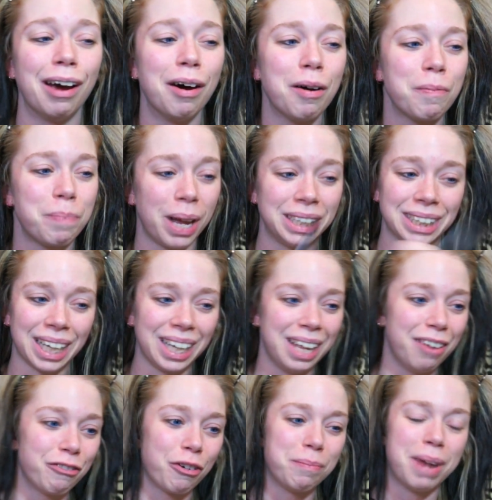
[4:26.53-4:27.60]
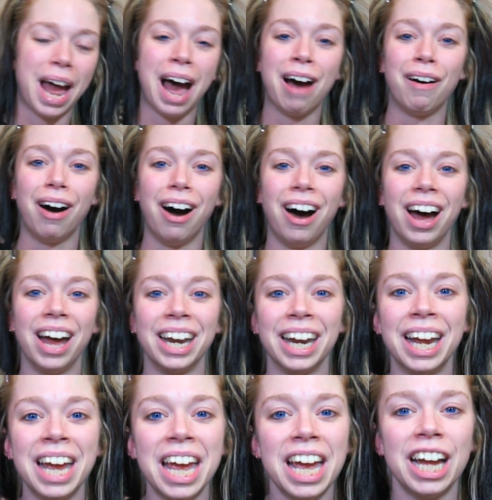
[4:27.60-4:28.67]
So basically from now
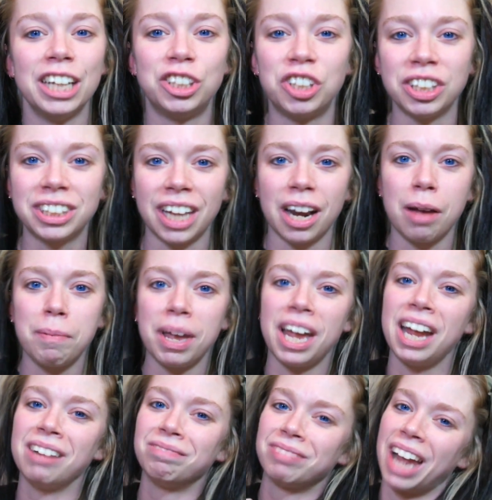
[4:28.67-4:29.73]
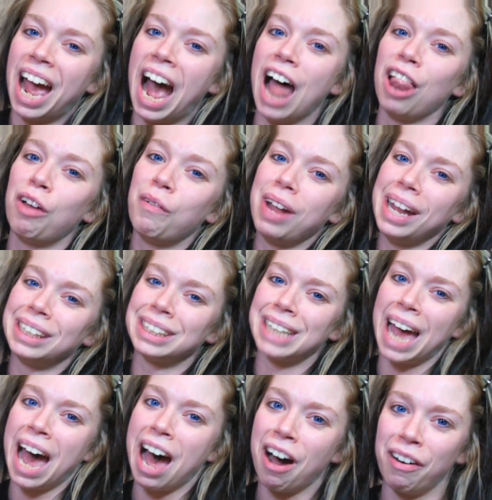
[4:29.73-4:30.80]
on, it's just gonna be Halloween
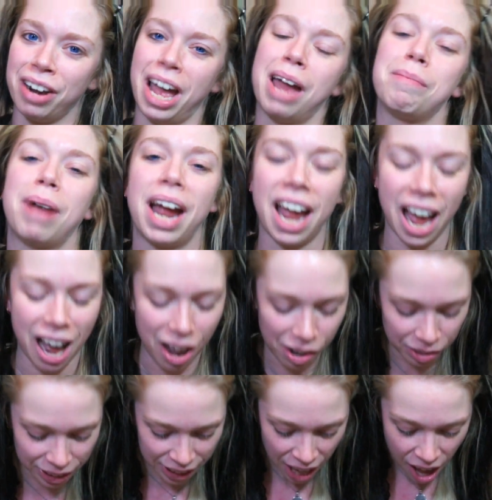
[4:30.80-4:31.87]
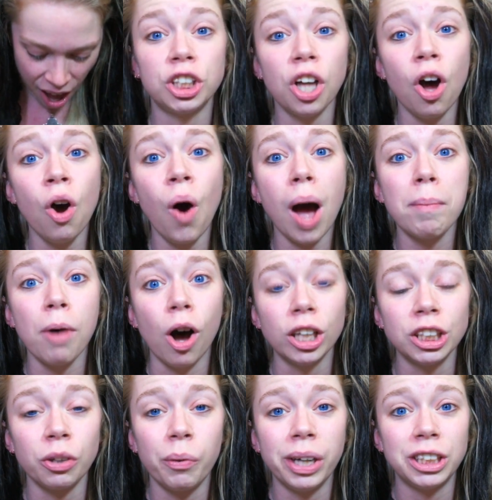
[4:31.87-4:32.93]
town at my house. So I'm
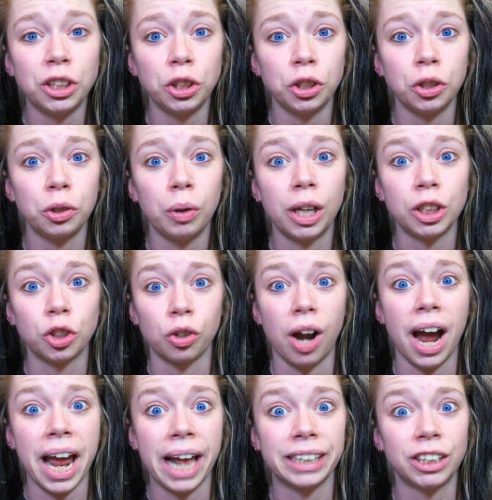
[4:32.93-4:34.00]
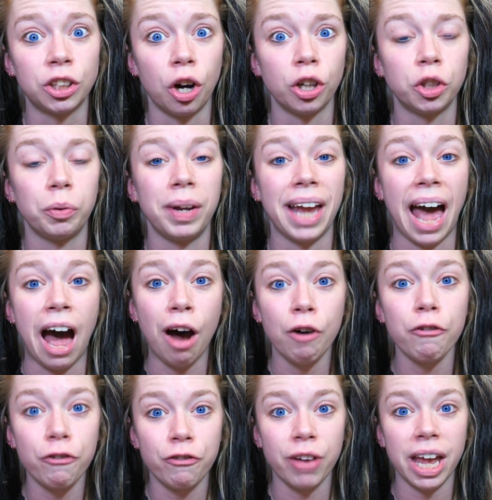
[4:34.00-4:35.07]
also going to try and start doing
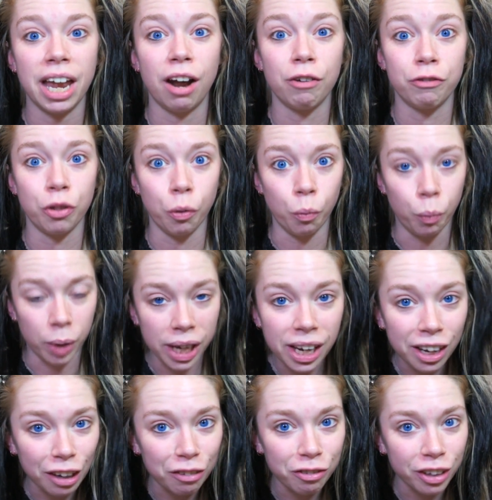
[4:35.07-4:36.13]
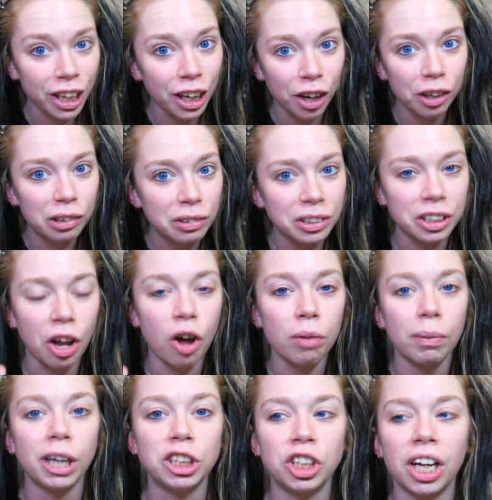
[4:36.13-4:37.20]
outfit of the week videos
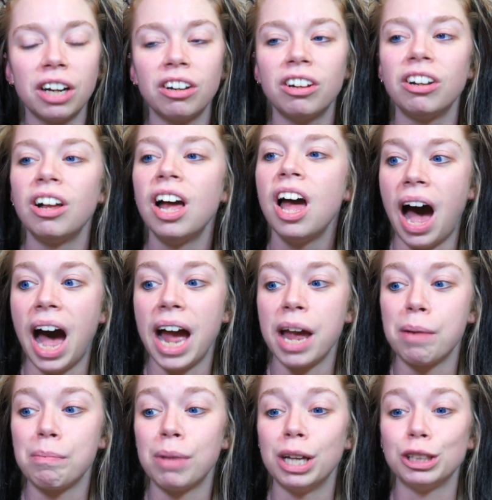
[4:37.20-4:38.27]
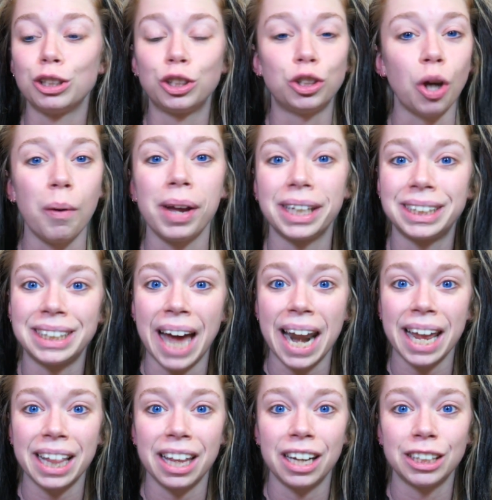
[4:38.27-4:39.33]
on my channel. I am so
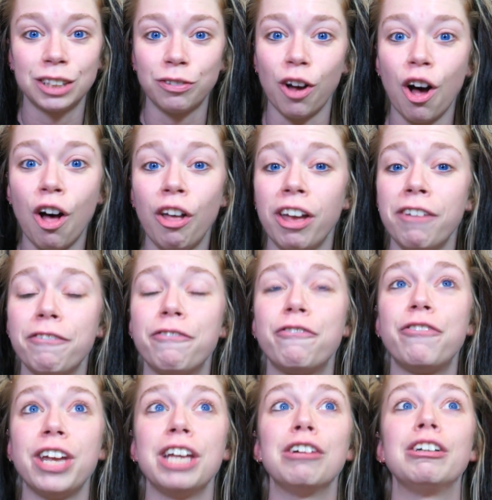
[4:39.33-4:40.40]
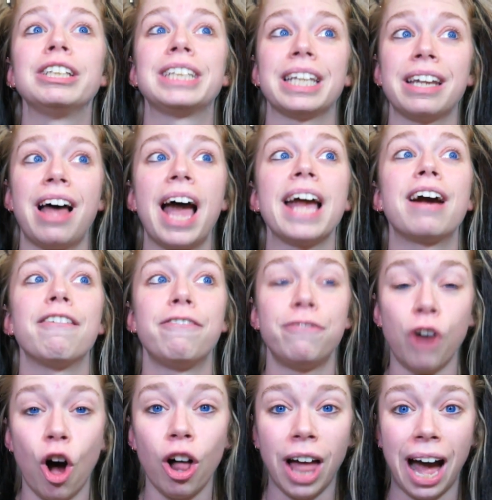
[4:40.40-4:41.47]
ecstatic that it's fall. It feels like
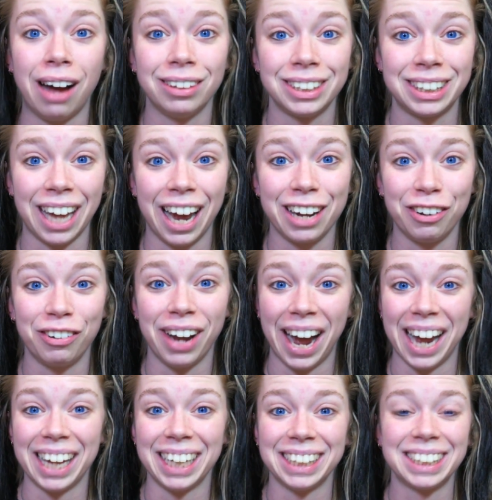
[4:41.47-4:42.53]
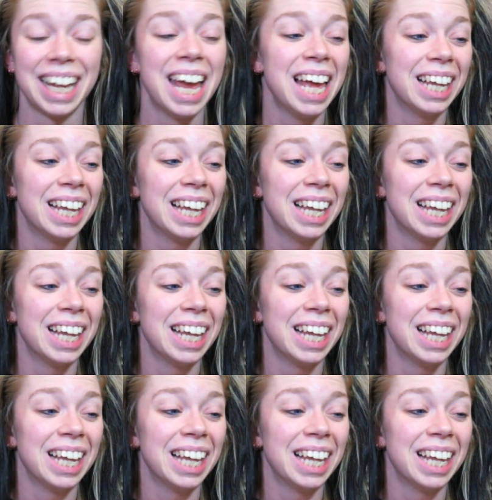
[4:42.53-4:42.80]
fall outside, you guys.